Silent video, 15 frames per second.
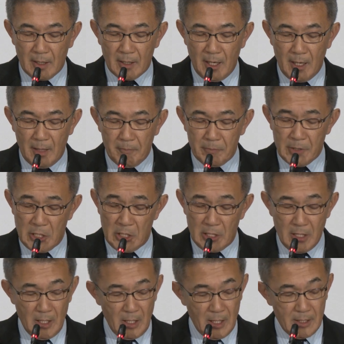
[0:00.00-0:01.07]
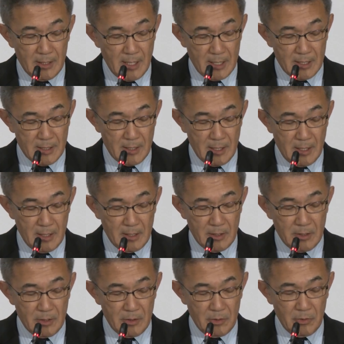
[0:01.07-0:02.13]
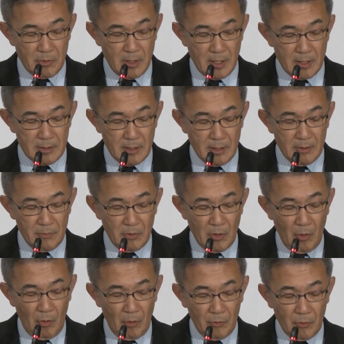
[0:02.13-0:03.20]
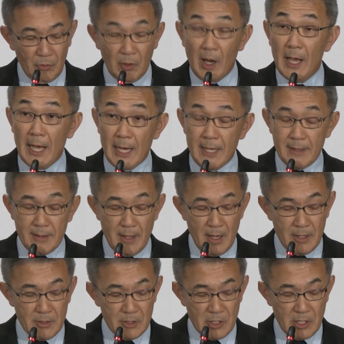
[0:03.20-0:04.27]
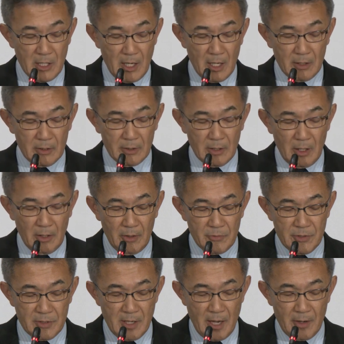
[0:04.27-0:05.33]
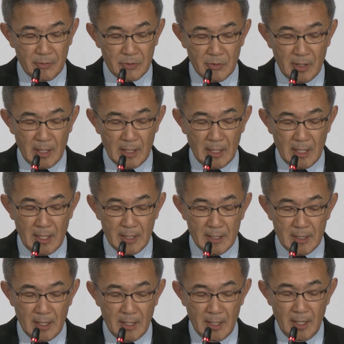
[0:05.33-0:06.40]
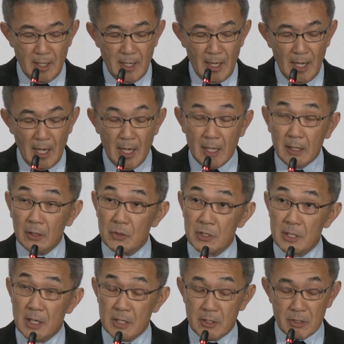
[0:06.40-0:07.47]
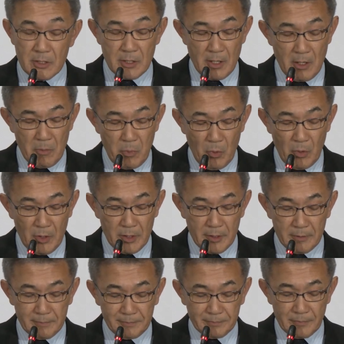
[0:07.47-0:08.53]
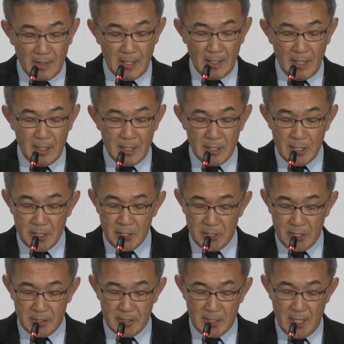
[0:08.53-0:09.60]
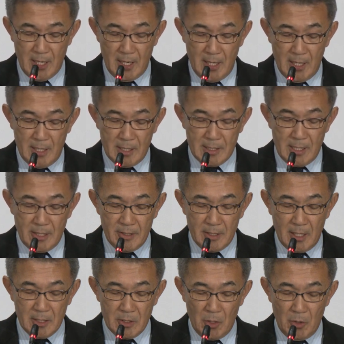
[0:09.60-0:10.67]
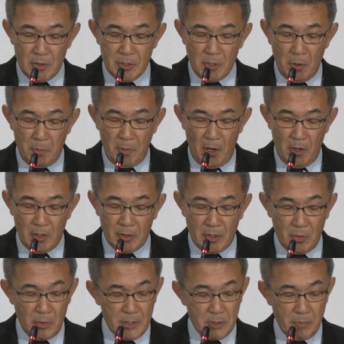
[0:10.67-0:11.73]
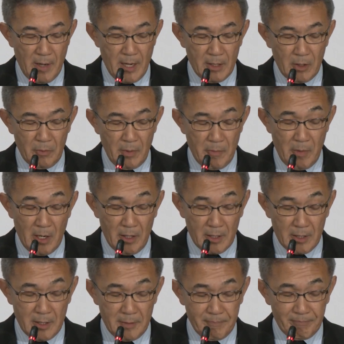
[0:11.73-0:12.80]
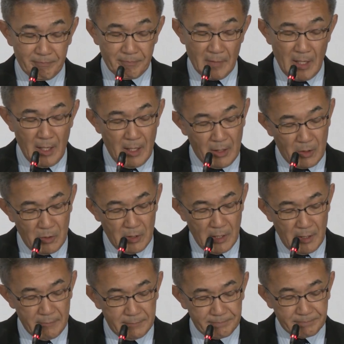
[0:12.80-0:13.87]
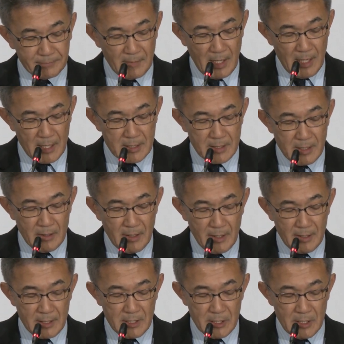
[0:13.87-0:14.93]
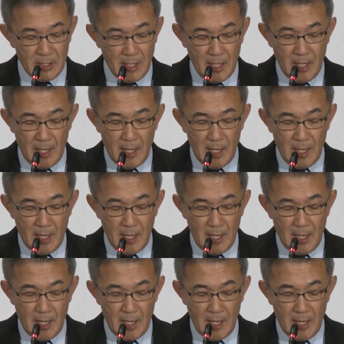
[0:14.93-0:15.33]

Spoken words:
company, Neste, to deliver over 8,000 gallons of SAF to Atlanta and Los Angeles Airport. In addition, Delta has also partnered with Bank of America, Ecolab, Xcel Energy,